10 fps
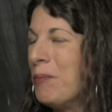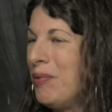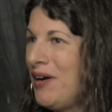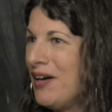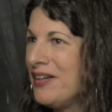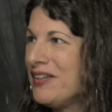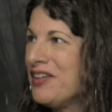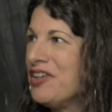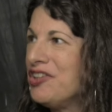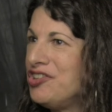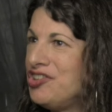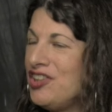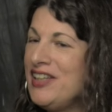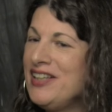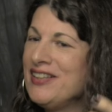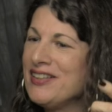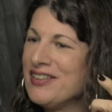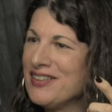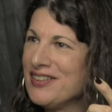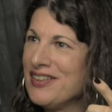But she
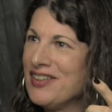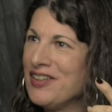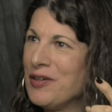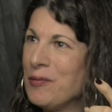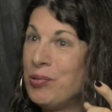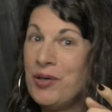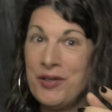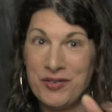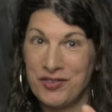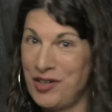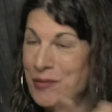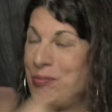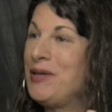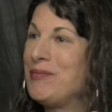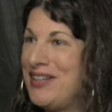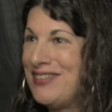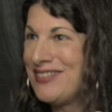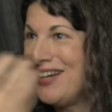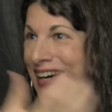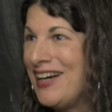started putting money
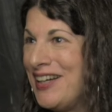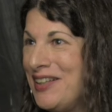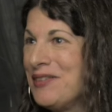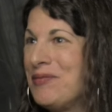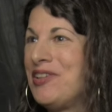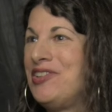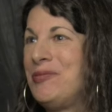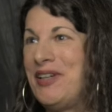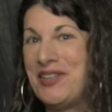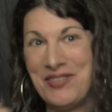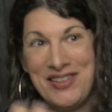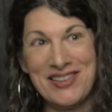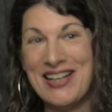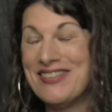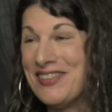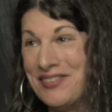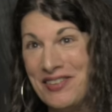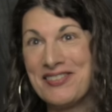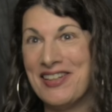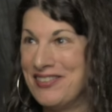aside because she began to realize, oh,
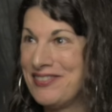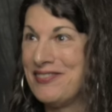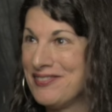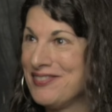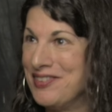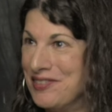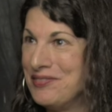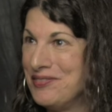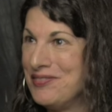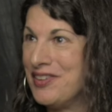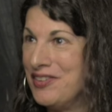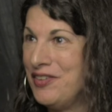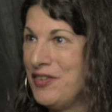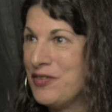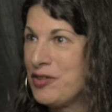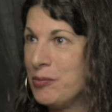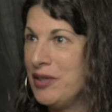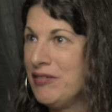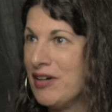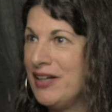this guy's, you know, going to do this to
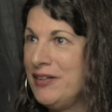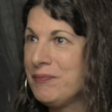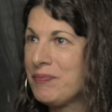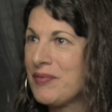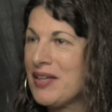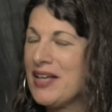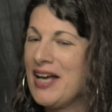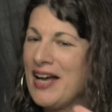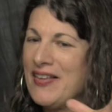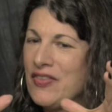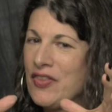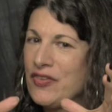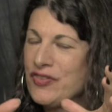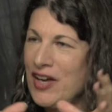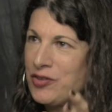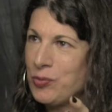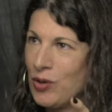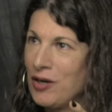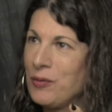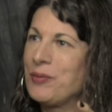me, right? And the sex
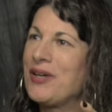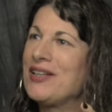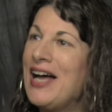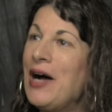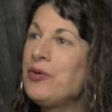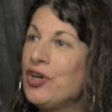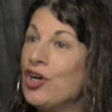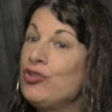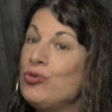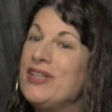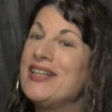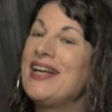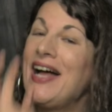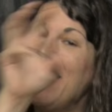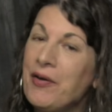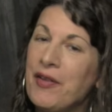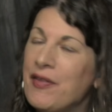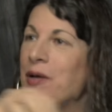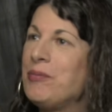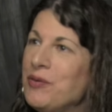work was what allowed her to get out of
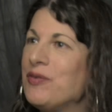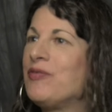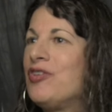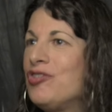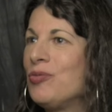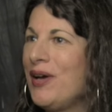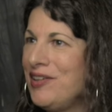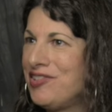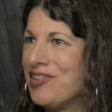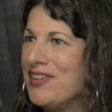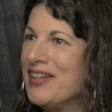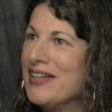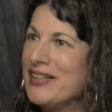that abusive situation,